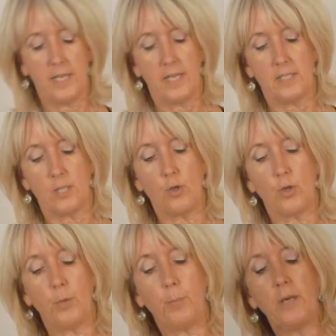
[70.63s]
So you're
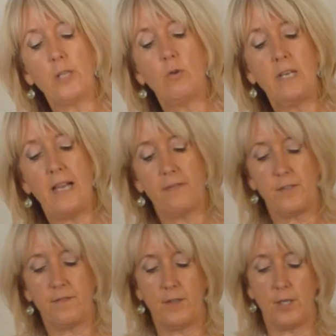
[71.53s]
going to bring your left
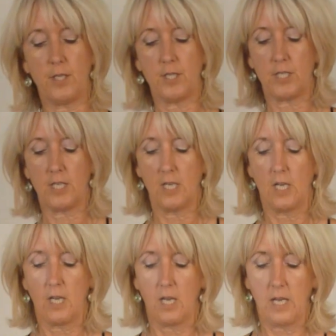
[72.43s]
foot
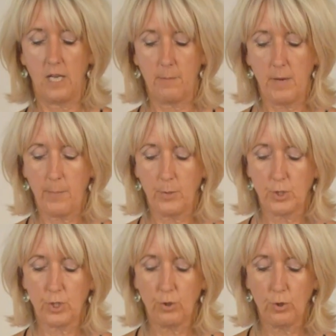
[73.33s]
up
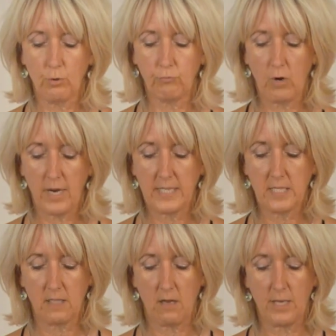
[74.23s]
onto your right
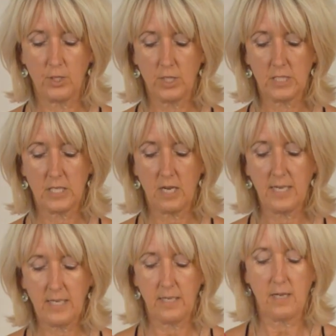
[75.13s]
thigh, just
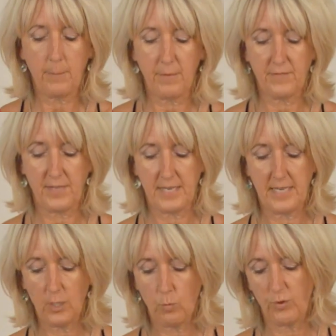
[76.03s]
slightly above the
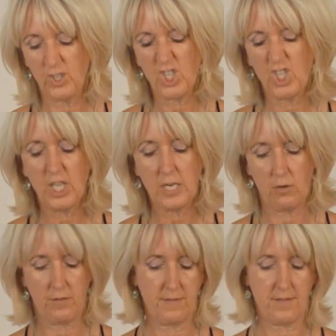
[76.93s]
knee. You want the shin
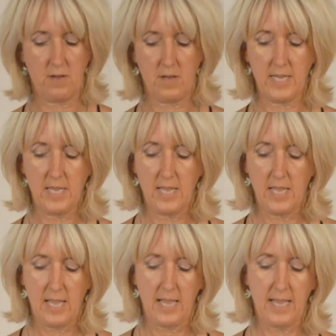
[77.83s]
on the thigh.
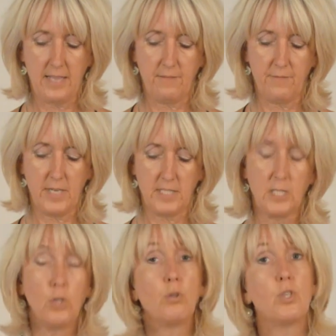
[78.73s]
And the first thing
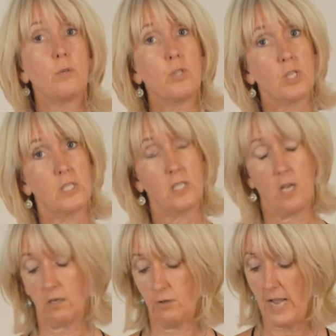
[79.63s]
you can do is just
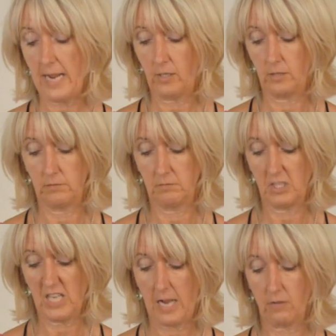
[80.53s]
circle your ankle, because
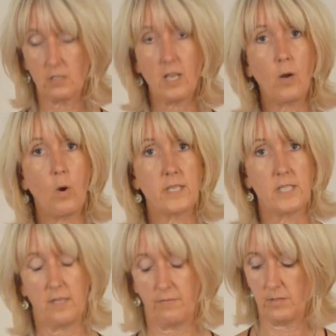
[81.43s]
the ankles get quite
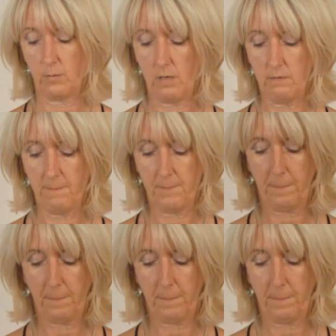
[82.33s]
stiff as well.